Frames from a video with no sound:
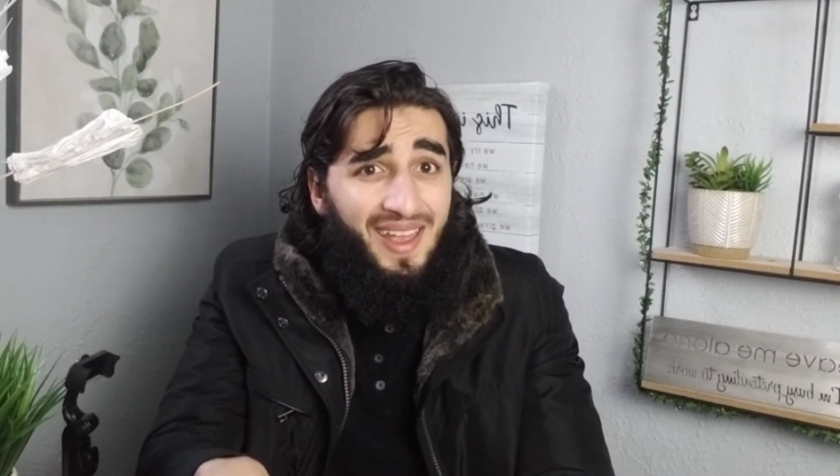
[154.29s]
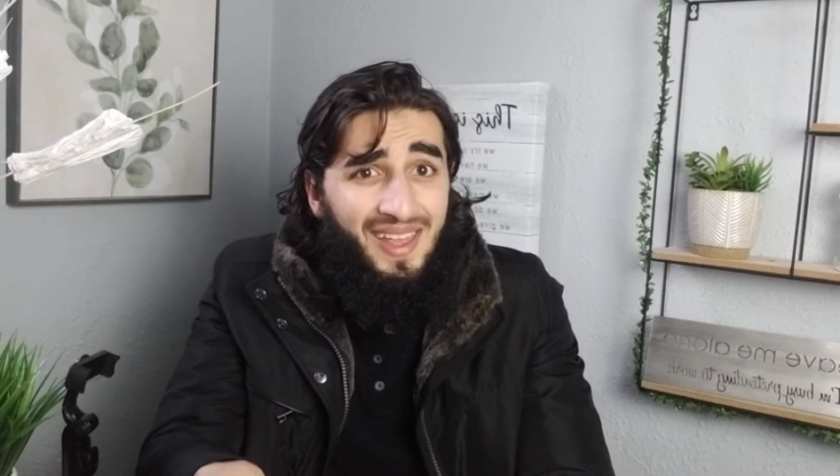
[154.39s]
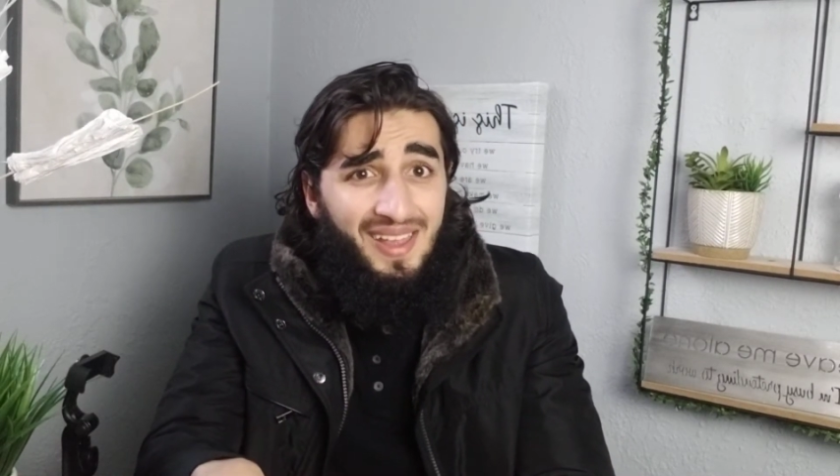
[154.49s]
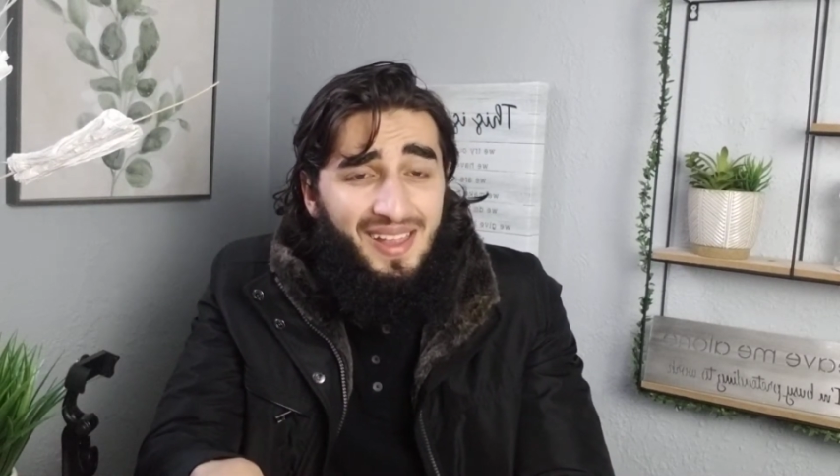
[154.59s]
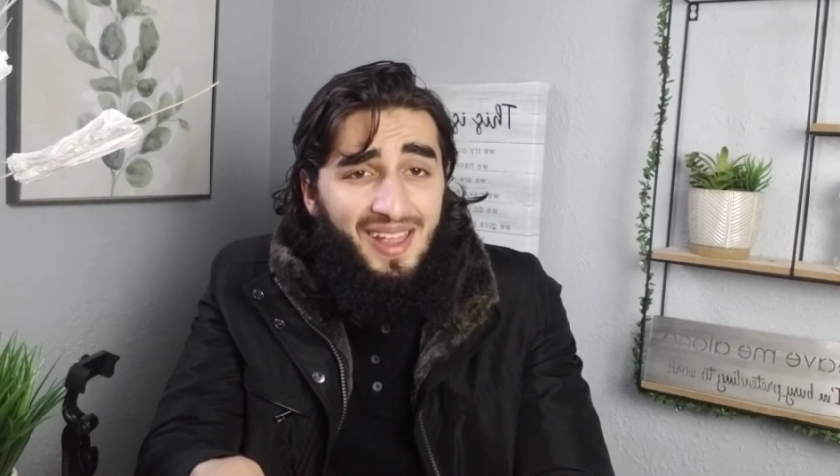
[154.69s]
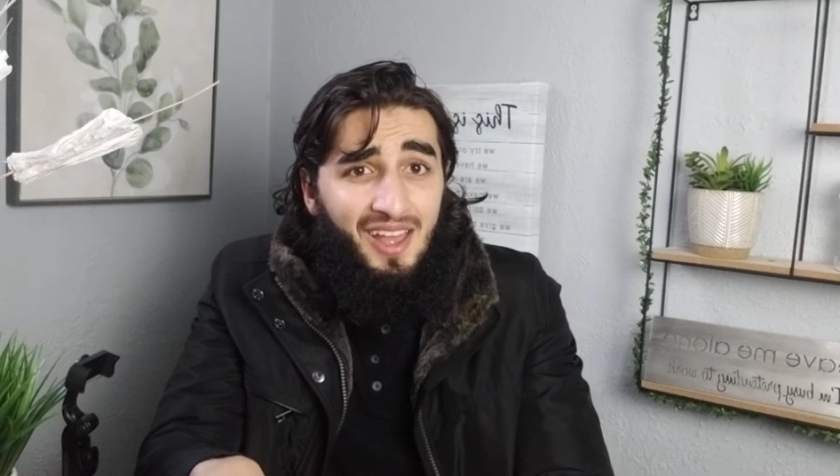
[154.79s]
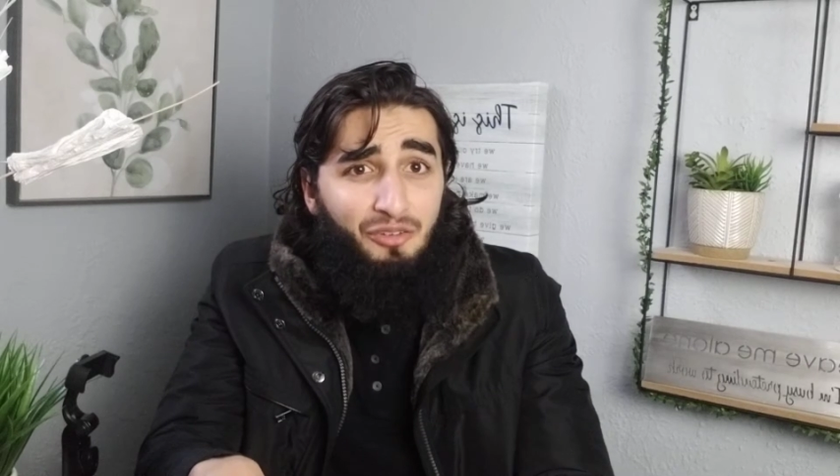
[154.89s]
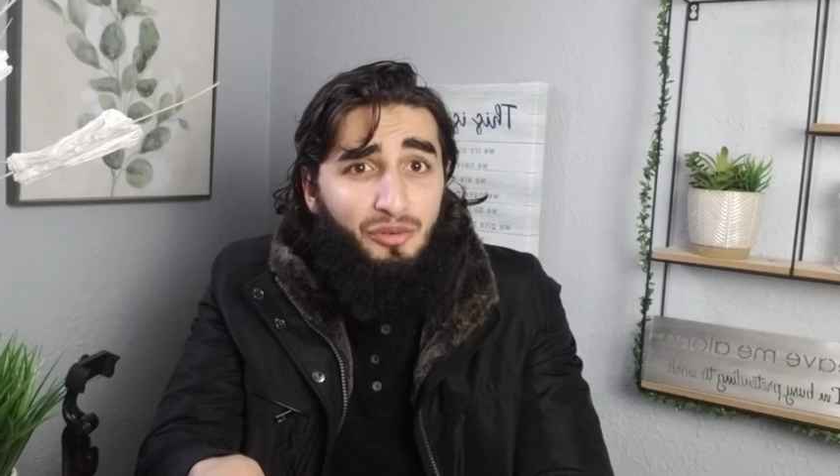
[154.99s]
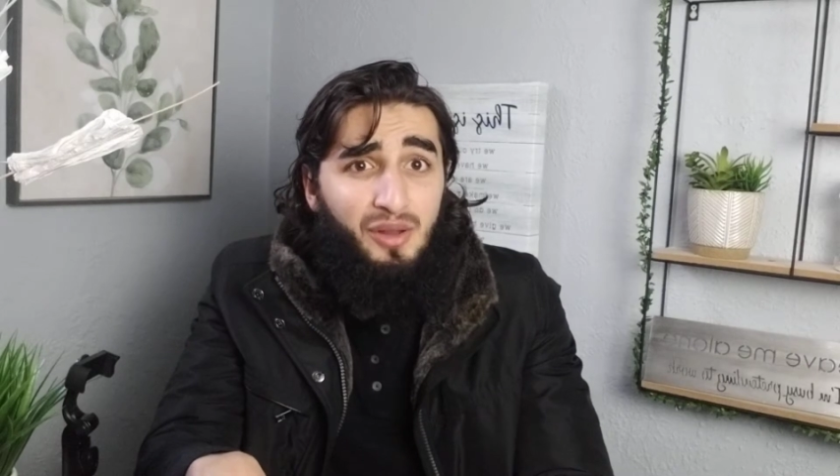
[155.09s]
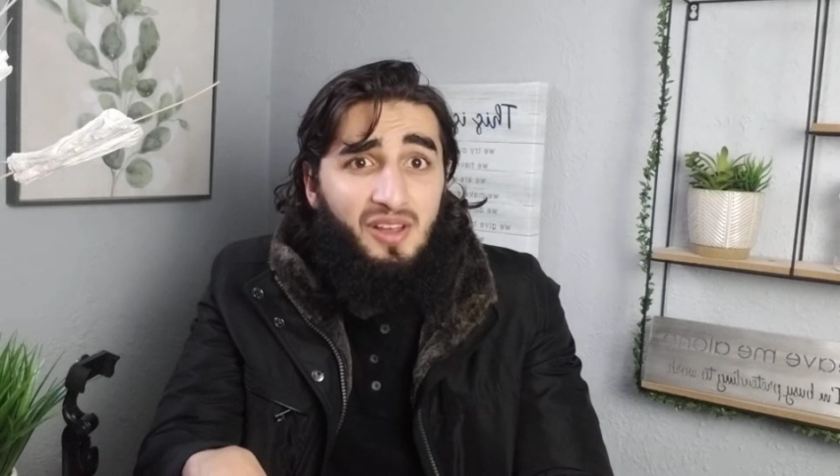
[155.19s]
8K
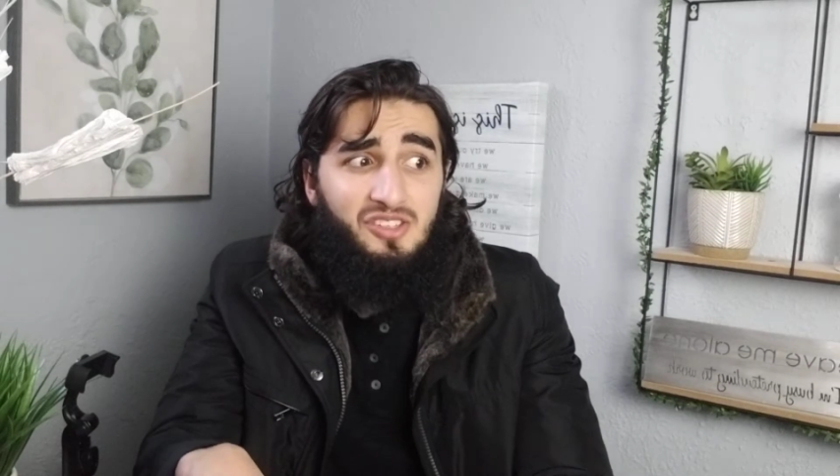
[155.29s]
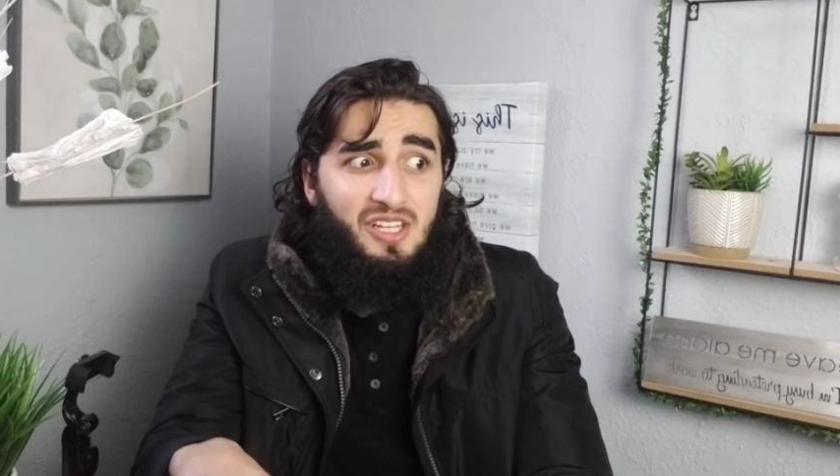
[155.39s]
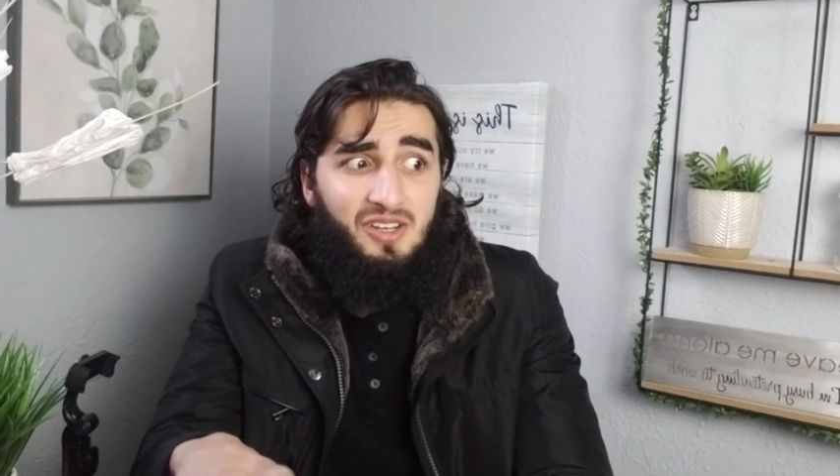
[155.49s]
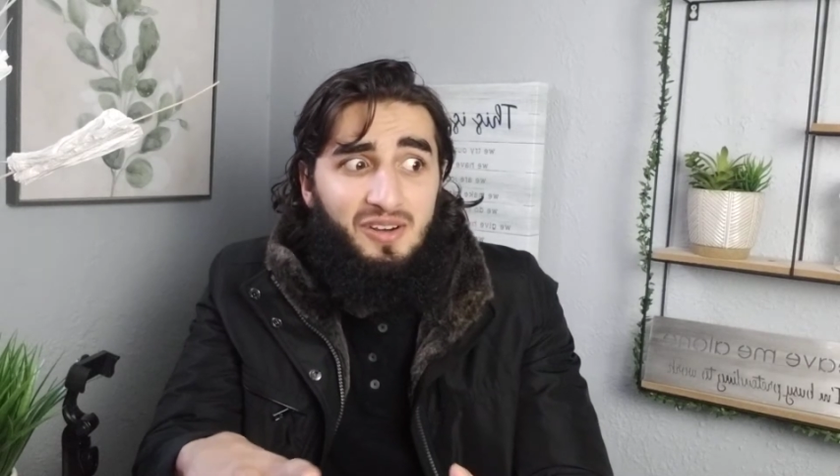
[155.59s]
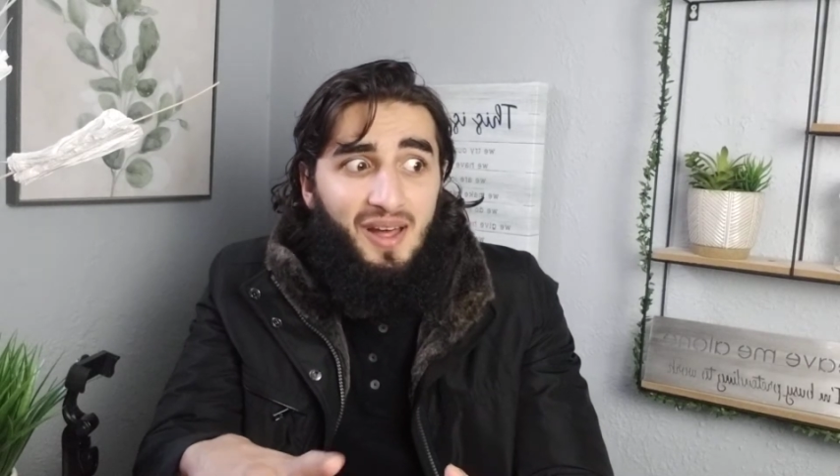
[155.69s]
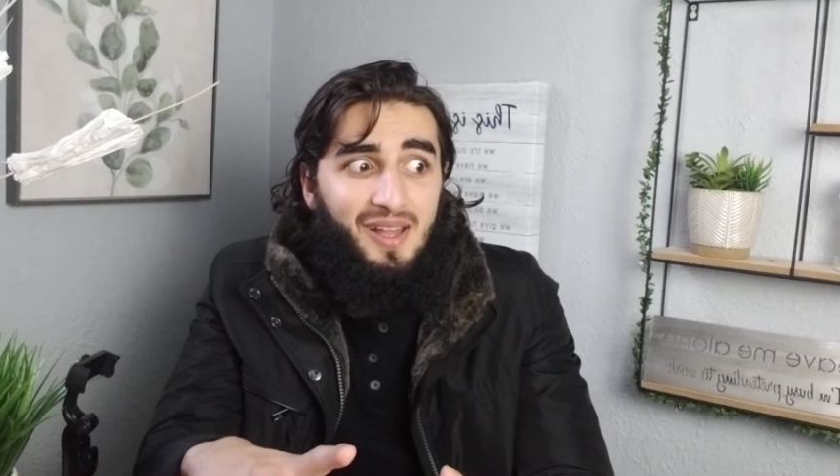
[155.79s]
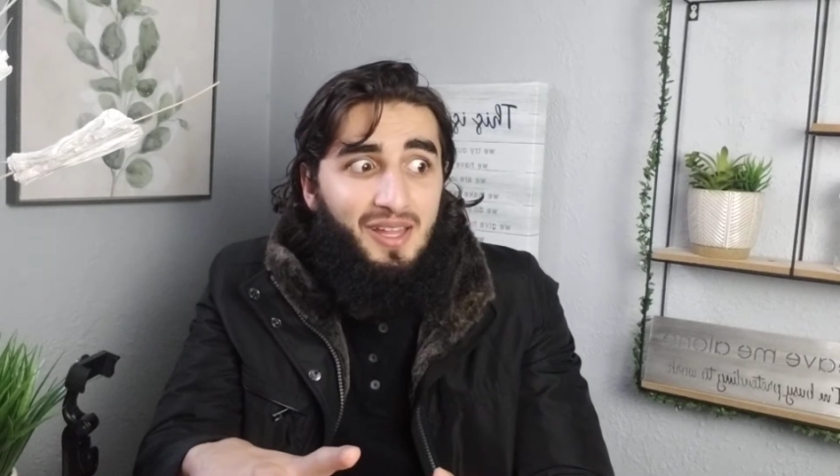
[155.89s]
footage and you're not